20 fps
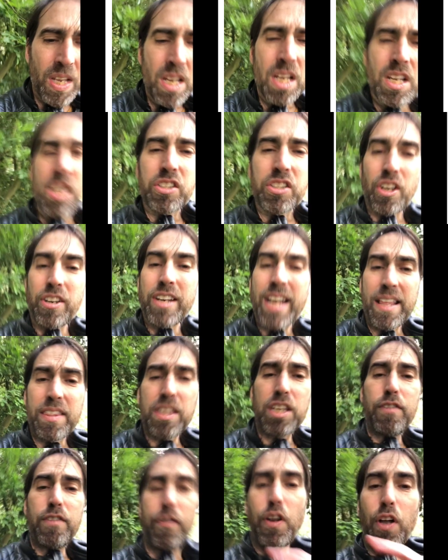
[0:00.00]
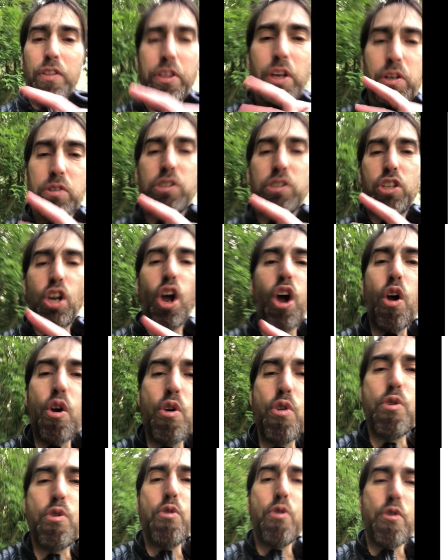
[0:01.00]
So now that you've got those
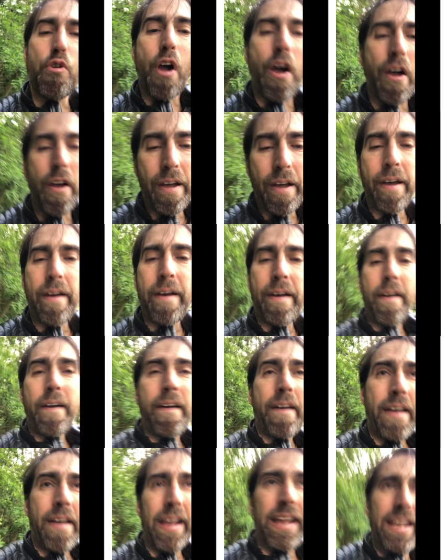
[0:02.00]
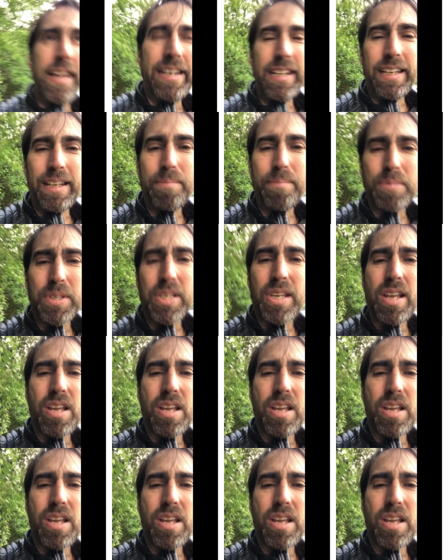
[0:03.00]
2 idioms,